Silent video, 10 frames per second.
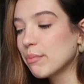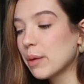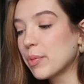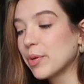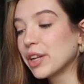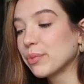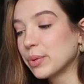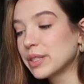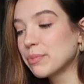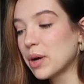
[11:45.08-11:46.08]
by promoting
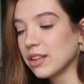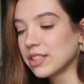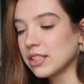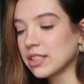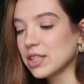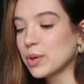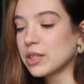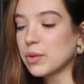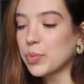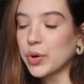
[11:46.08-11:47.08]
rules and policies, as well
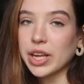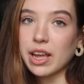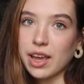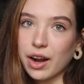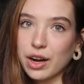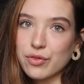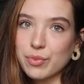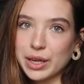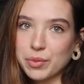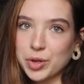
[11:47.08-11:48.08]
as supporting and caring
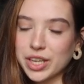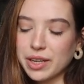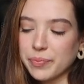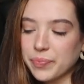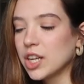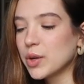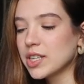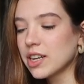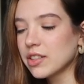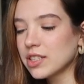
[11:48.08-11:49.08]
for my community. You
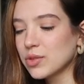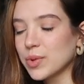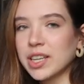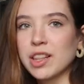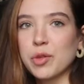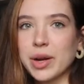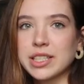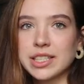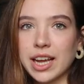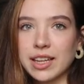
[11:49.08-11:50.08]
can tell this is written in the
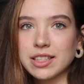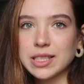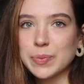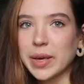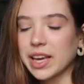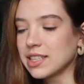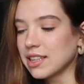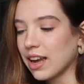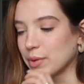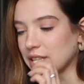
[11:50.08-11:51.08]
present tense because
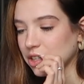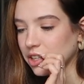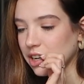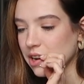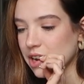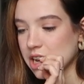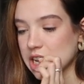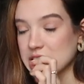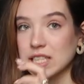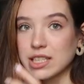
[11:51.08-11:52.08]
I was actually
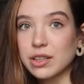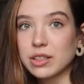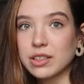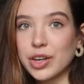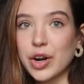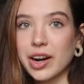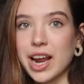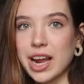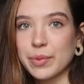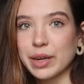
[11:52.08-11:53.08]
still an
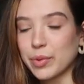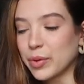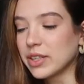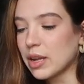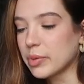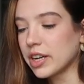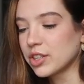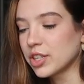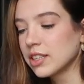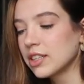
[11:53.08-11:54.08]
RA when I wrote this
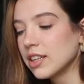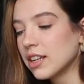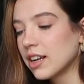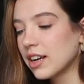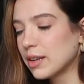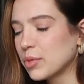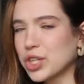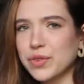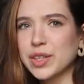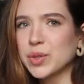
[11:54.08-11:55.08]
application,
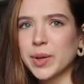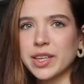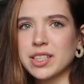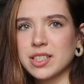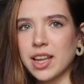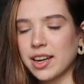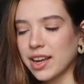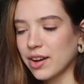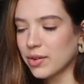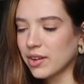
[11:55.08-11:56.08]
which feels weird to say
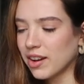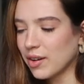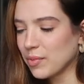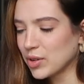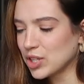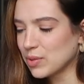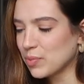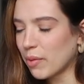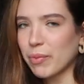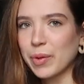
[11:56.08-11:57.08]
now, which is
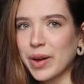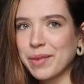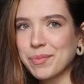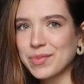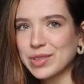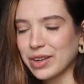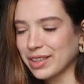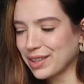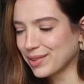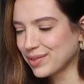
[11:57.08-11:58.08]
probably why I'm
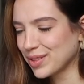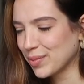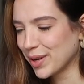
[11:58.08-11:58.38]
struggling so